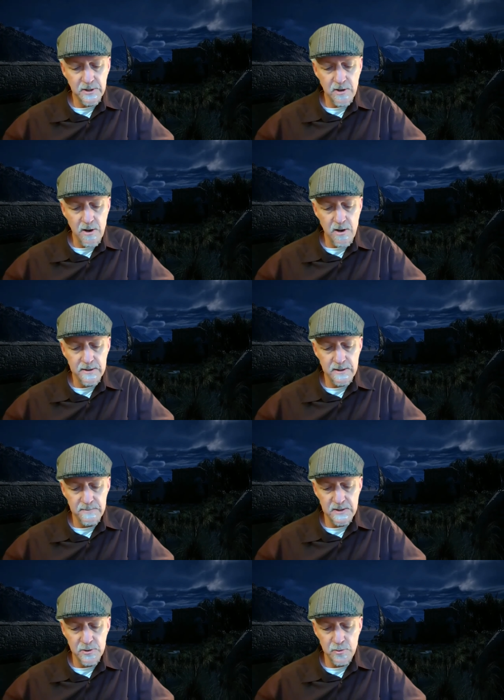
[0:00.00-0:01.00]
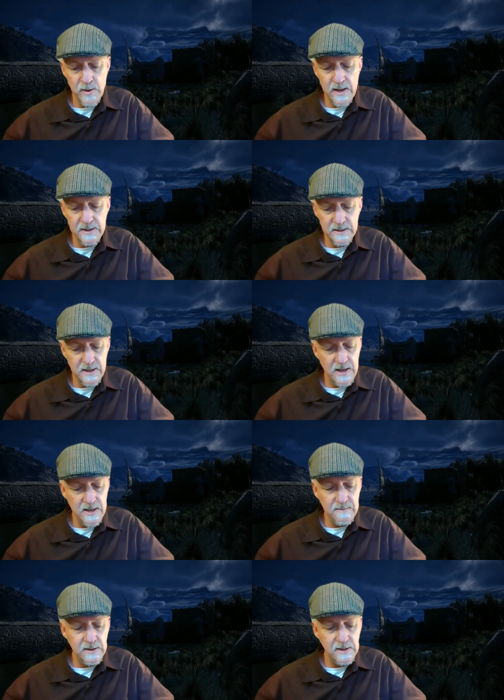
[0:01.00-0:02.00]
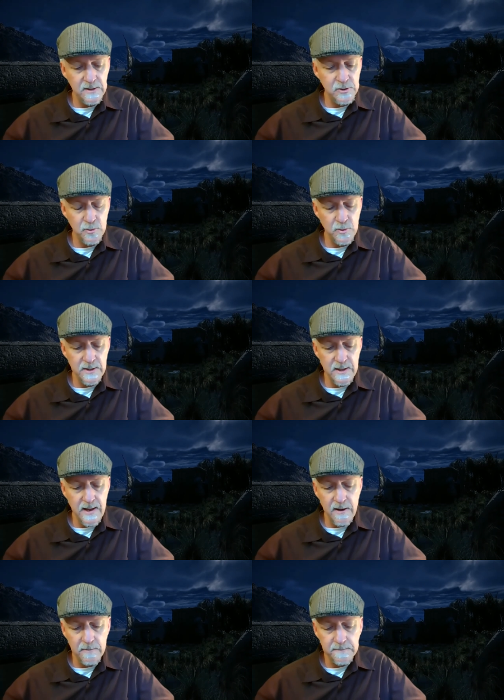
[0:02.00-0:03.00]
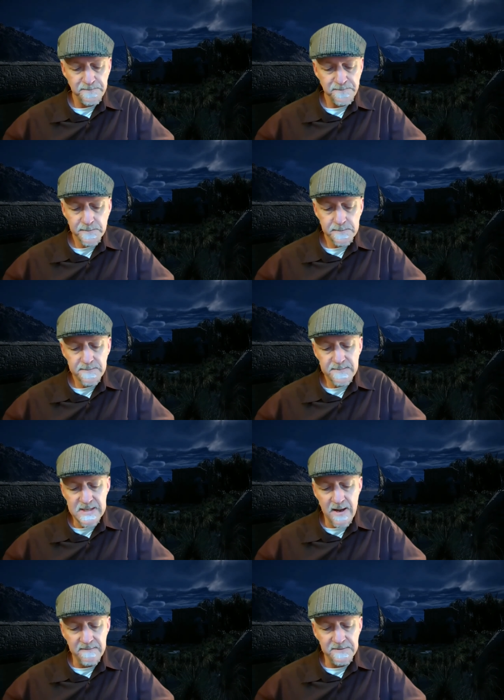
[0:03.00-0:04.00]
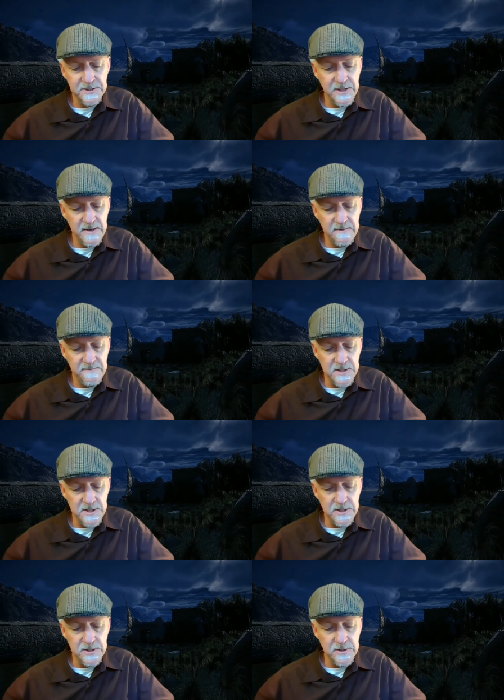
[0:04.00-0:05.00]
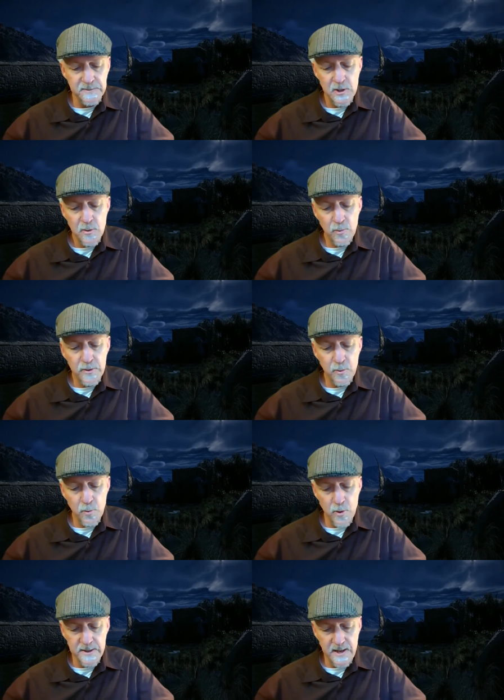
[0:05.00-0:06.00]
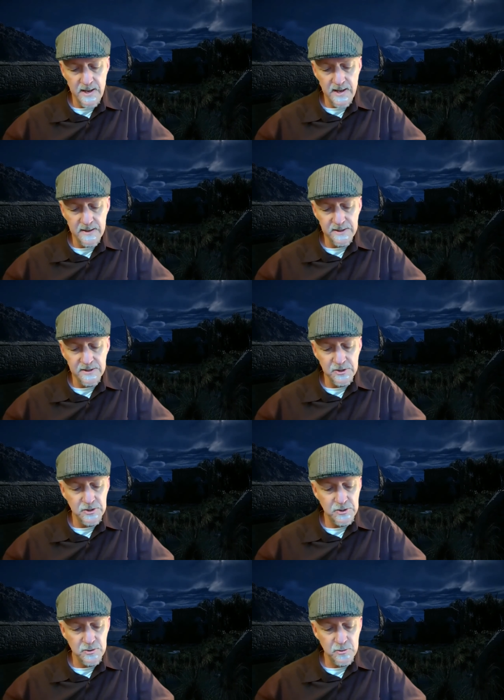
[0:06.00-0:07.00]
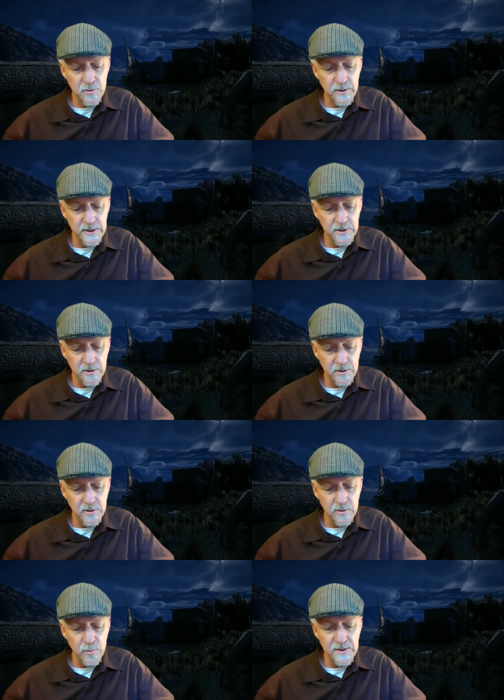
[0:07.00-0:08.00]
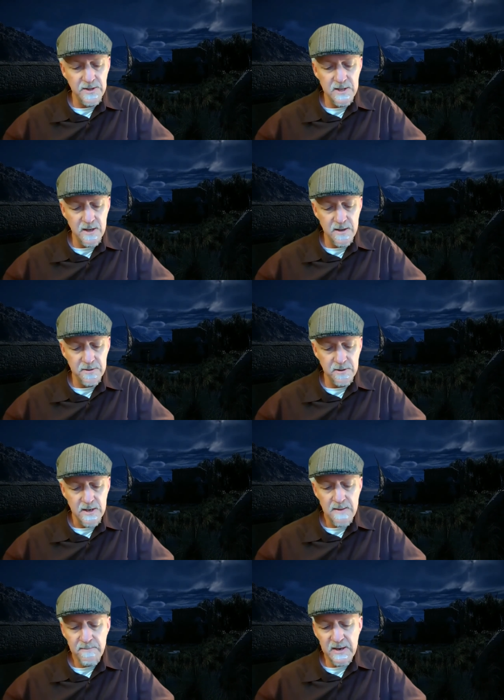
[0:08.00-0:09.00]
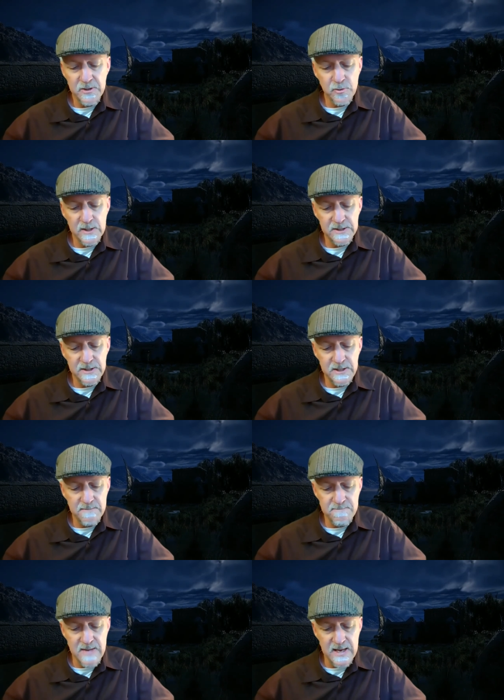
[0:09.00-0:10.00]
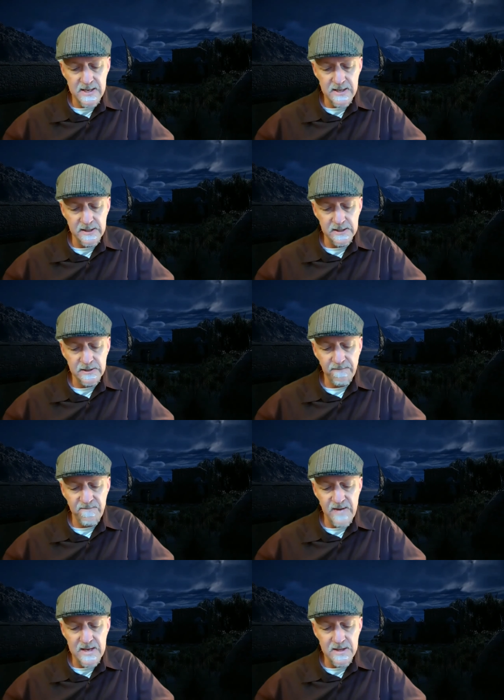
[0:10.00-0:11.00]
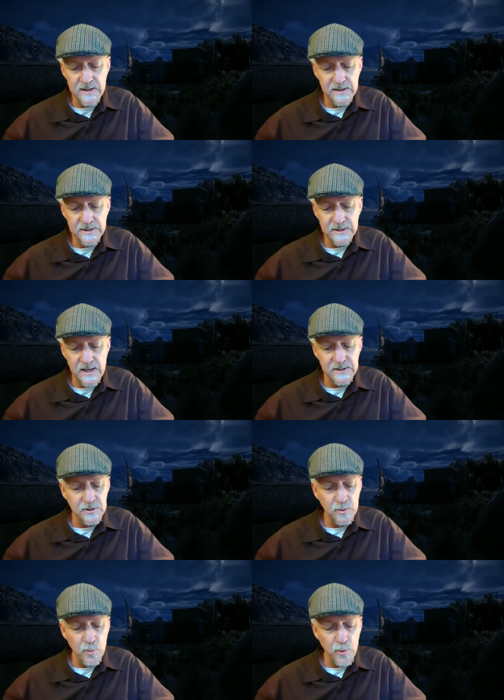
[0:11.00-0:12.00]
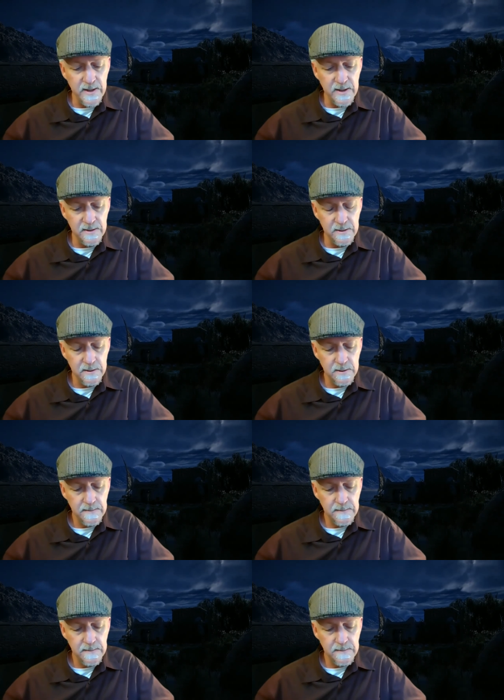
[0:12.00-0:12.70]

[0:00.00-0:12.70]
Nekonkh had been dreading came into it now. I've saved Egypt with one hand and destroyed her with the other by trusting a maid as faithless as the wind.